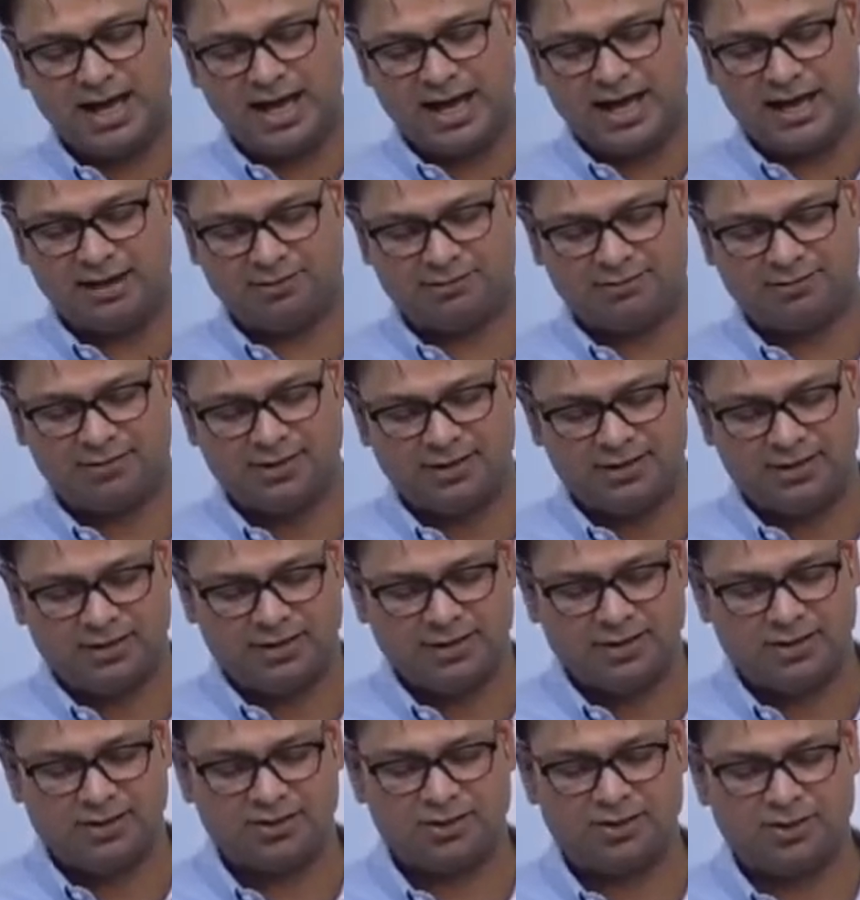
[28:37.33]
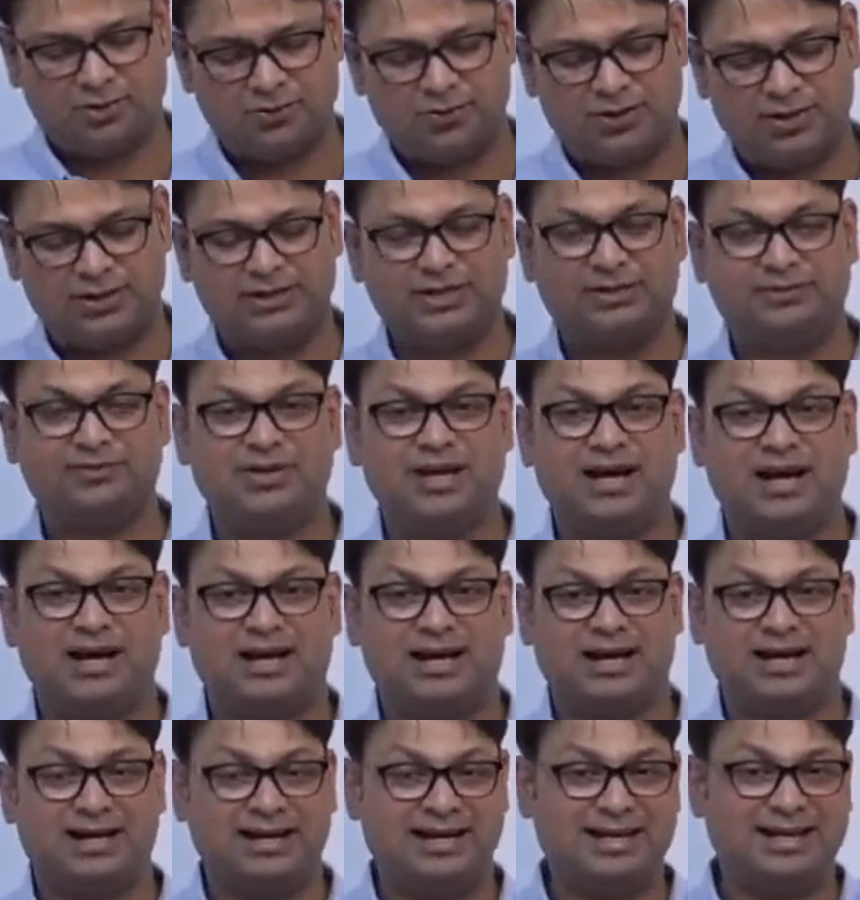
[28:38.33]
have, we
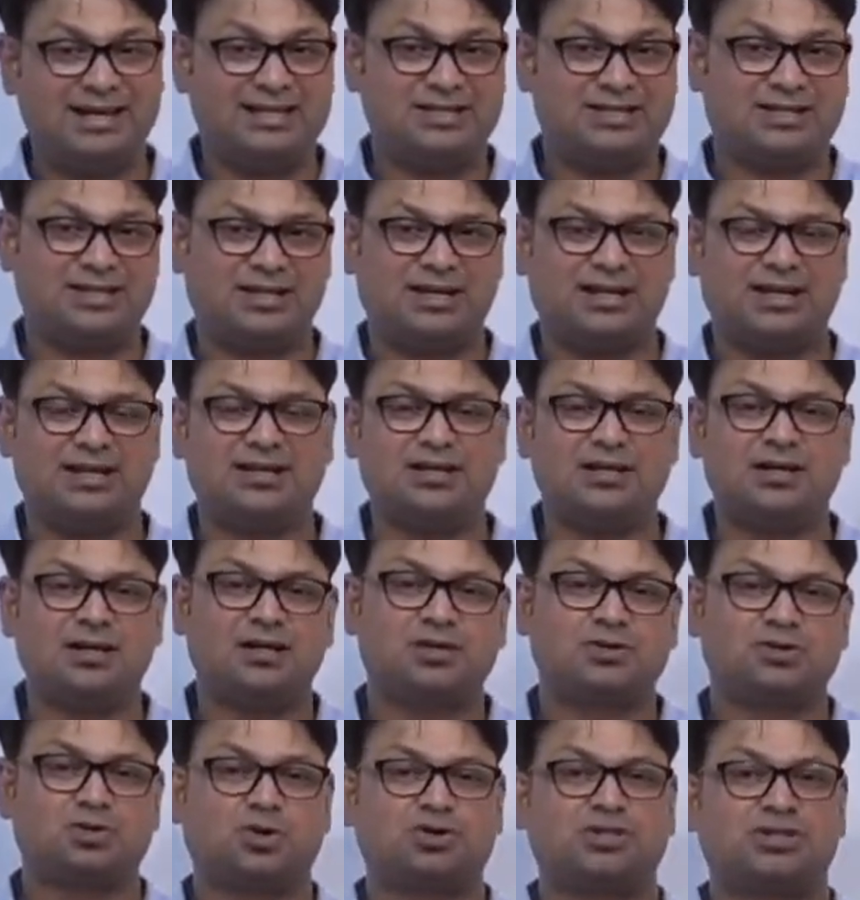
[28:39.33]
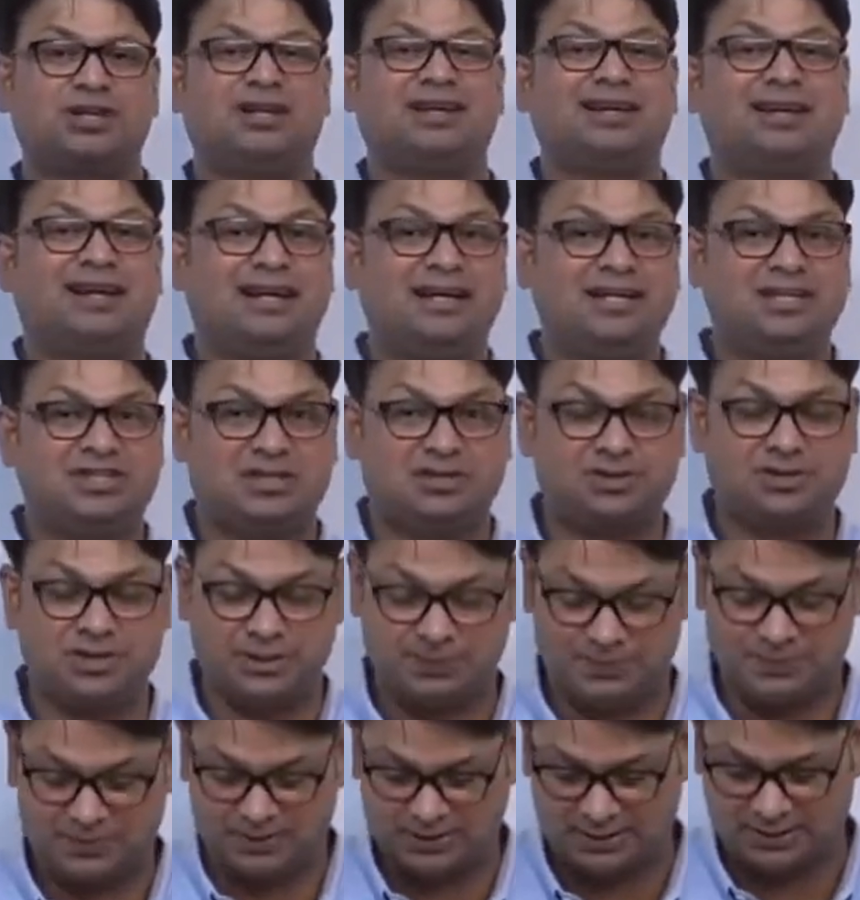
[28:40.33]
are arranged in social
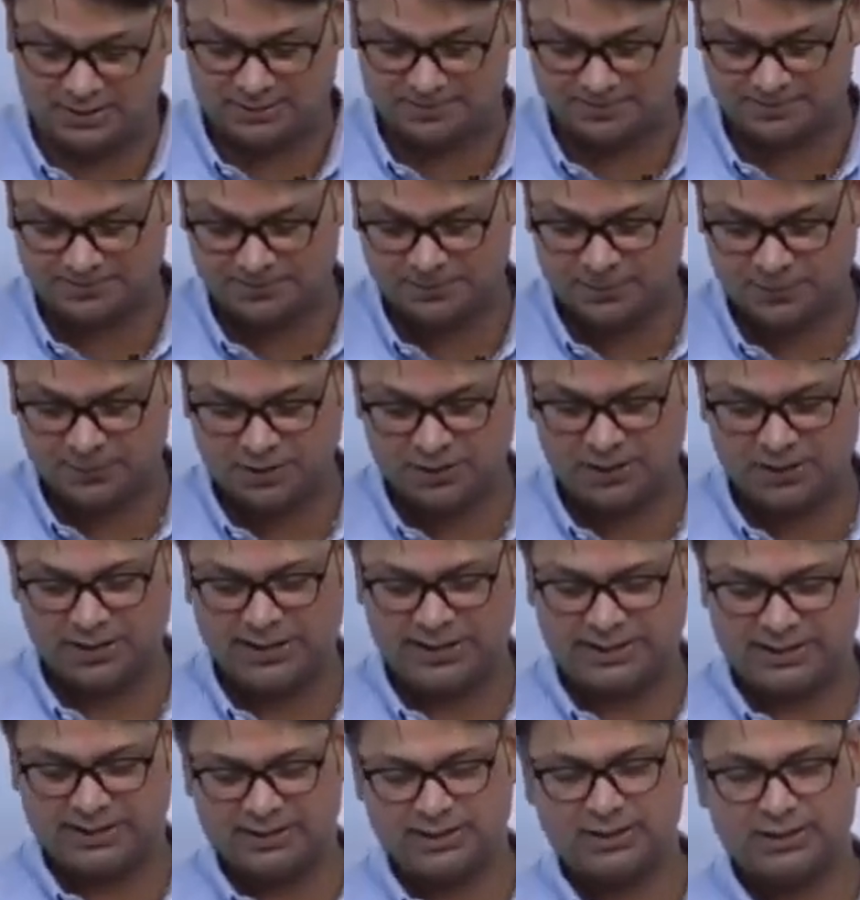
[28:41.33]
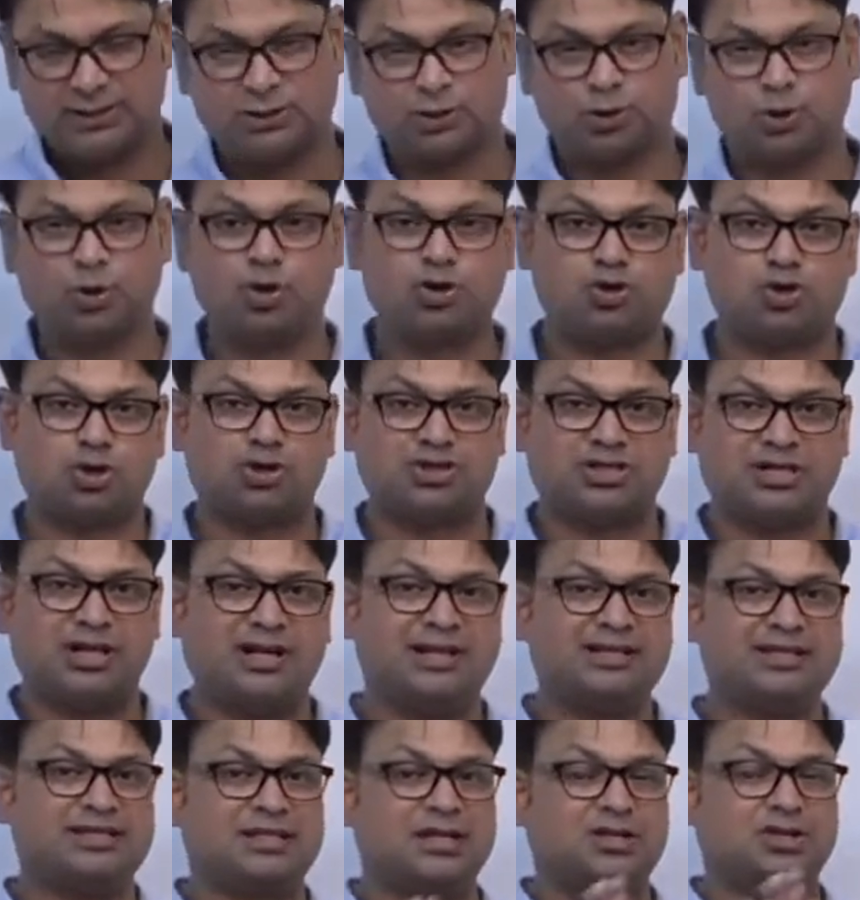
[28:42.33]
relationships, right, through social
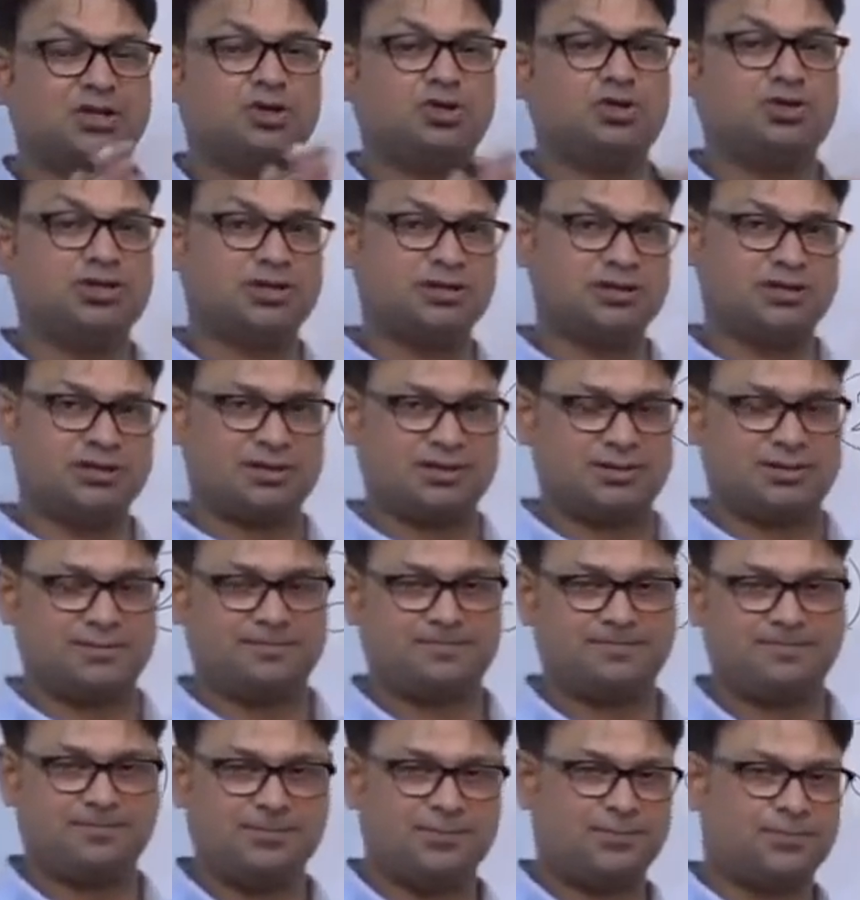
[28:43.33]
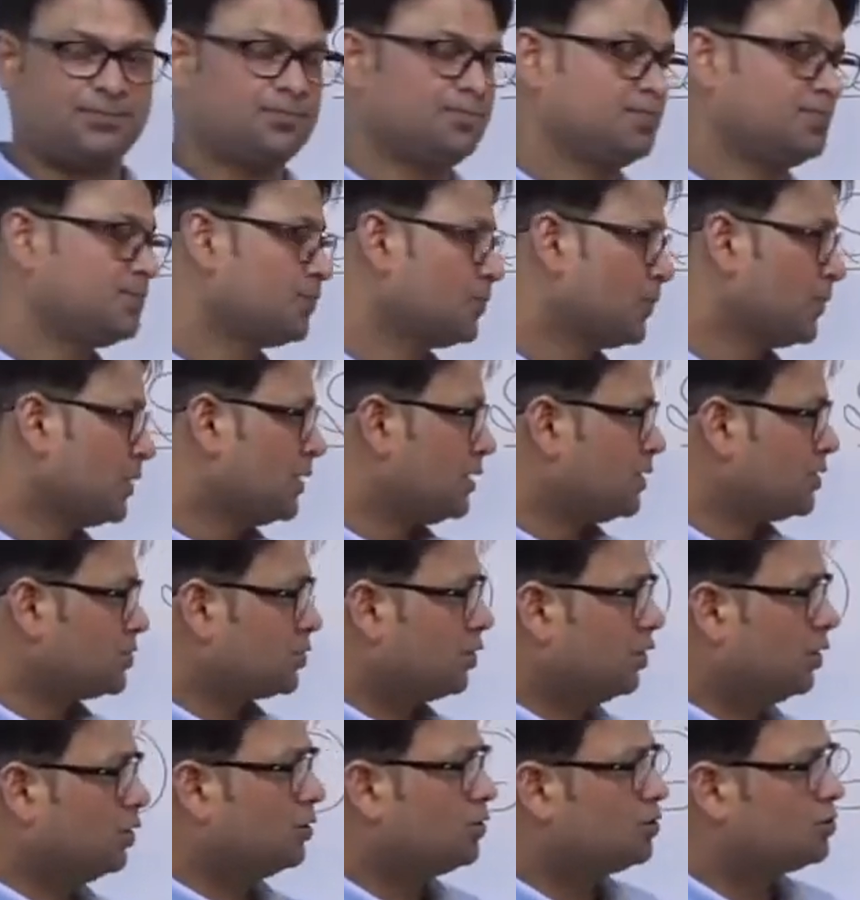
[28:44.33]
institutions.
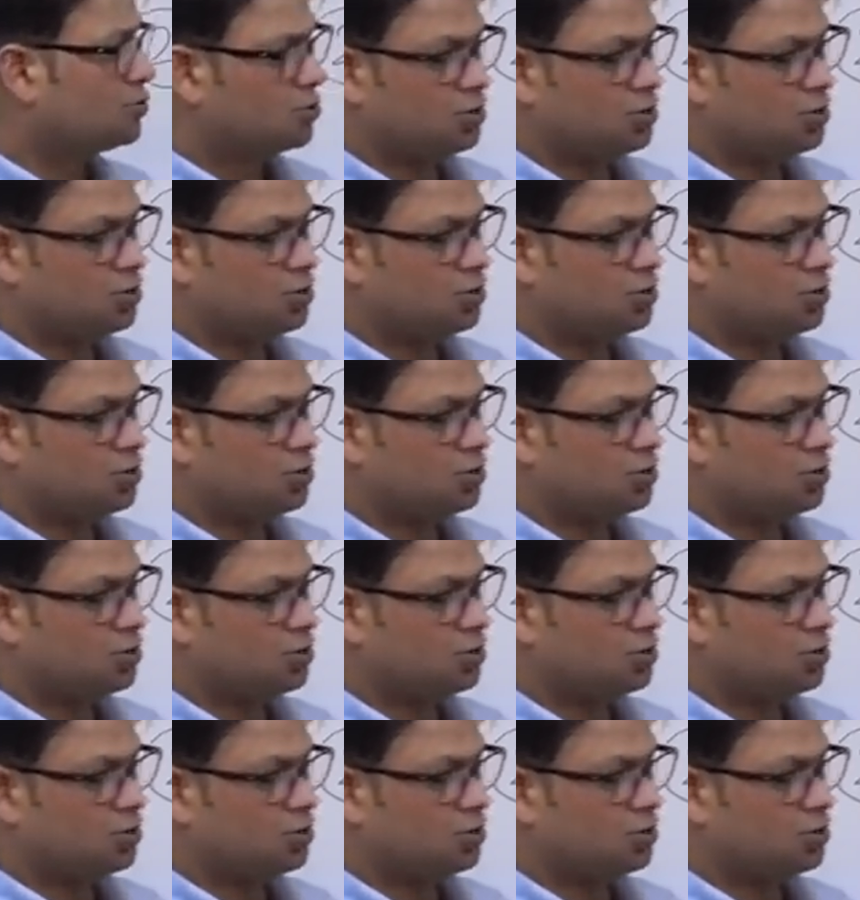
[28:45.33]
So